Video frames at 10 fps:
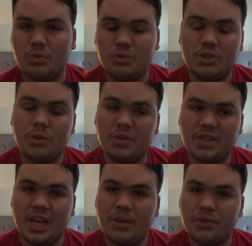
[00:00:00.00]
newer
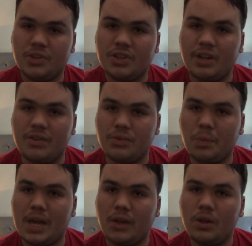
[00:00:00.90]
titles on there as
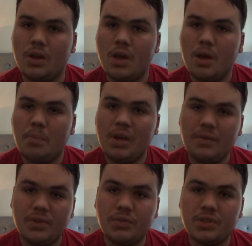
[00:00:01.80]
well. But
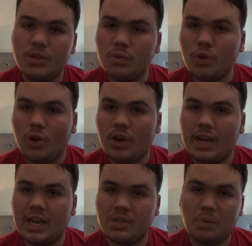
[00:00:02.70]
if you still got
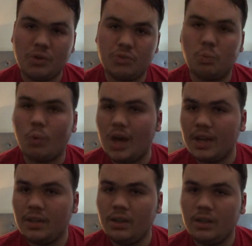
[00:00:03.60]
an Xbox
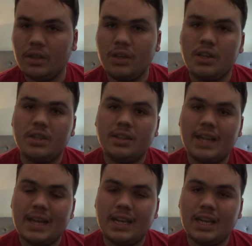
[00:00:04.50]
One,
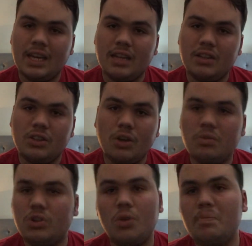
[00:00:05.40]
then
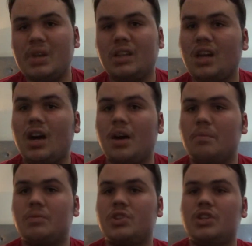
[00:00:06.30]
don't be
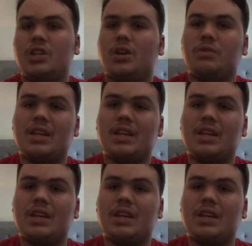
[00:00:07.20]
alarmed. You know, they're